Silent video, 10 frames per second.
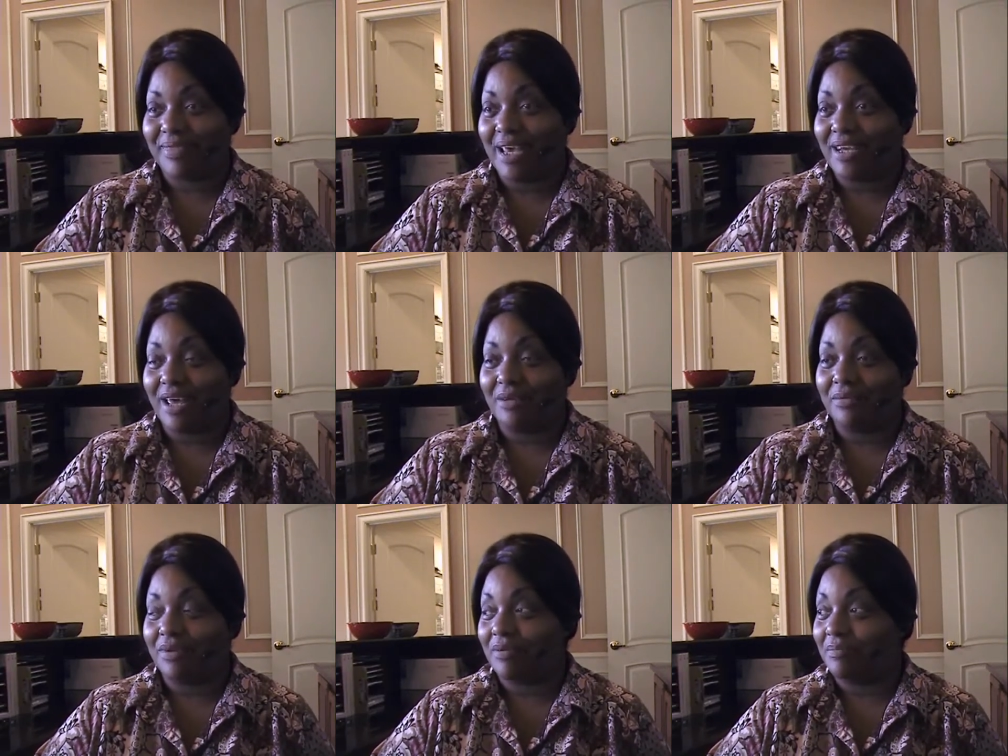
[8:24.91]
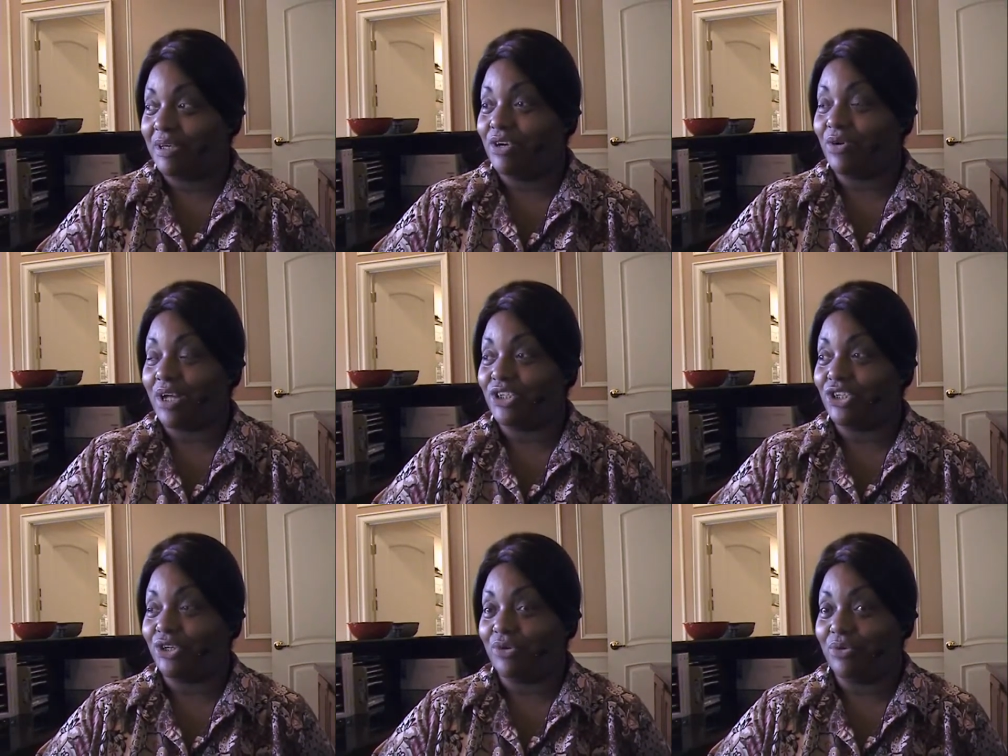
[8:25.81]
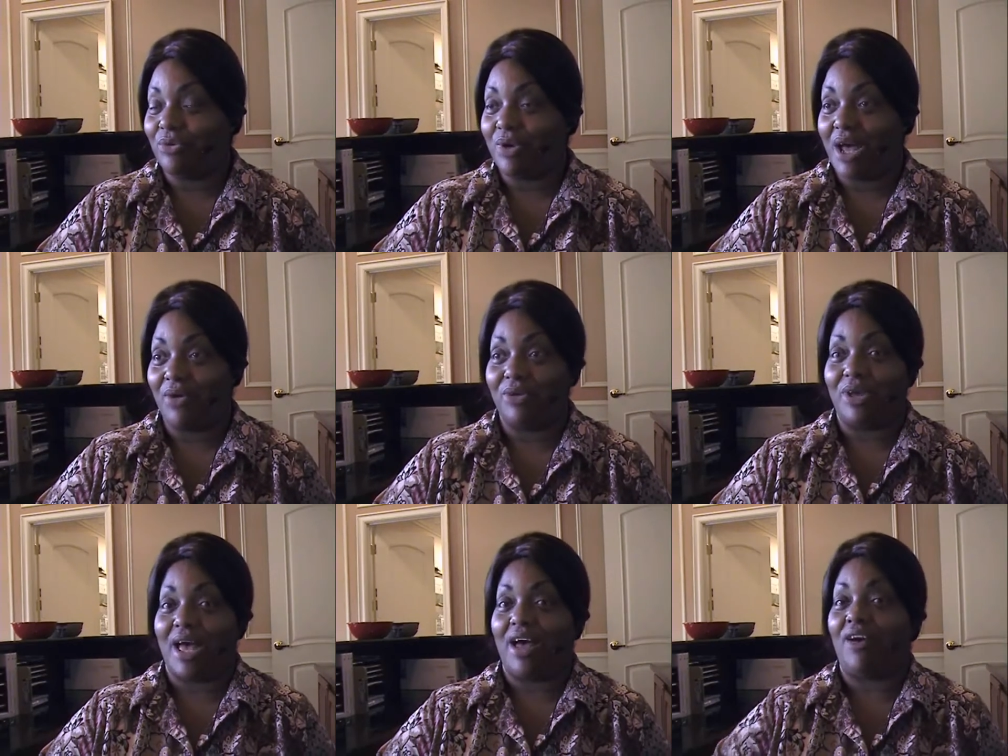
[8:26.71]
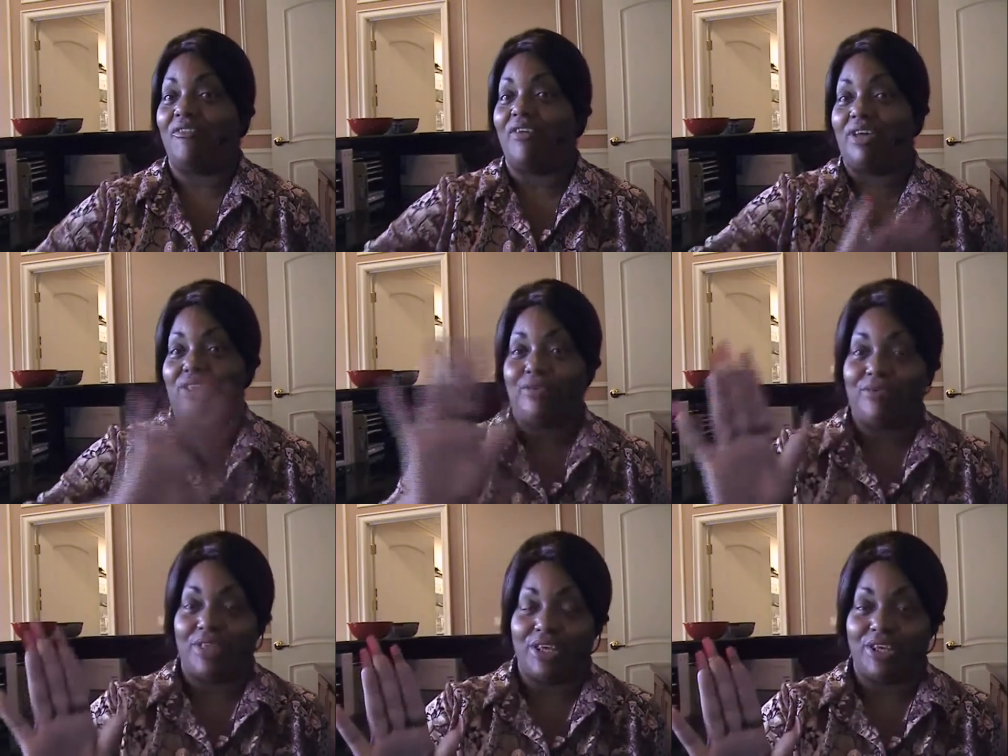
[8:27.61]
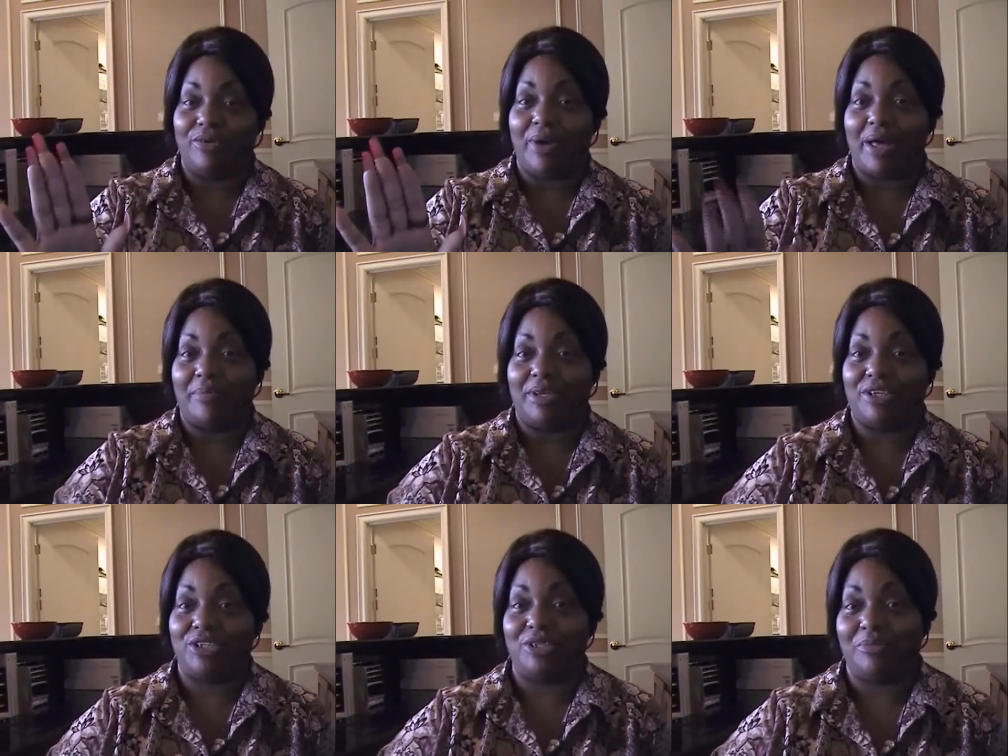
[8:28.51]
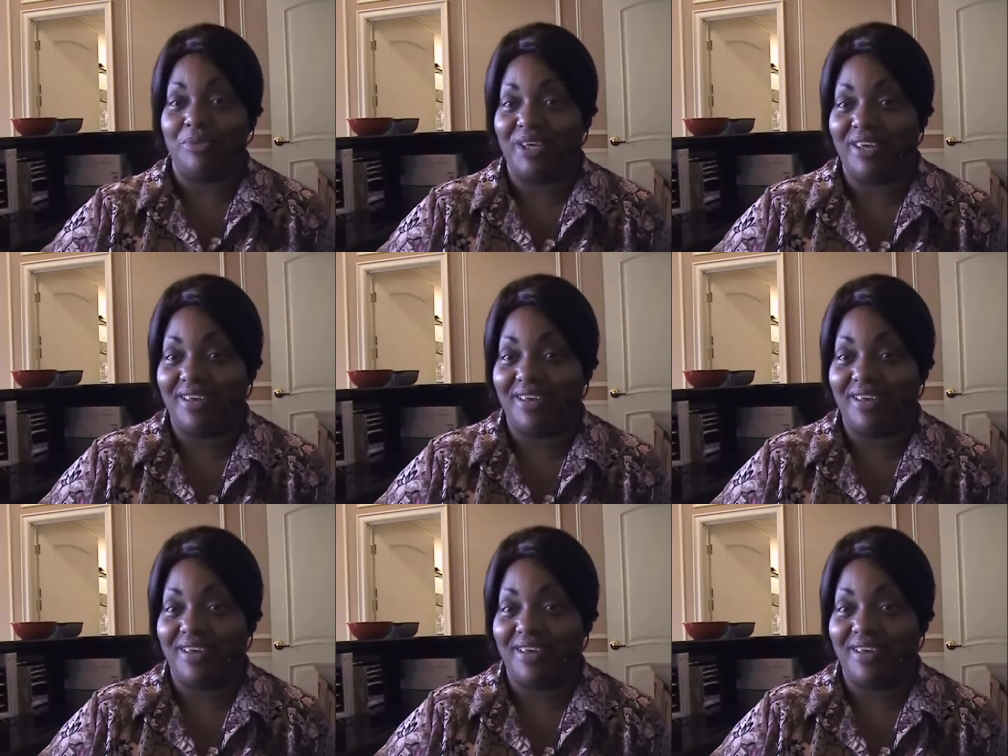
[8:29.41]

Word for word: And not begrudge you however you think your happiness should be.